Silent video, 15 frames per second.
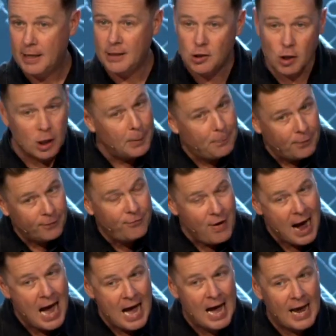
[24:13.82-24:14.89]
He's gonna
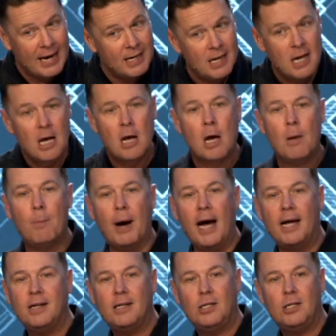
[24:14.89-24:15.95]
provide,
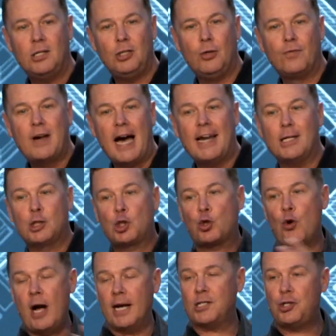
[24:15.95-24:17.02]
but you've gotta
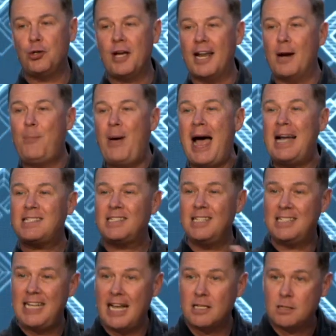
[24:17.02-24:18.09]
trust, you gotta pass
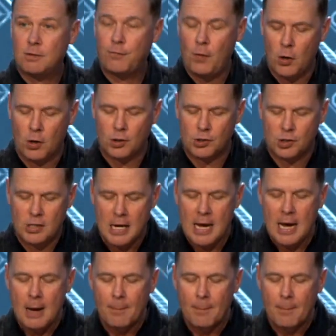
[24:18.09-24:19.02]
the test first.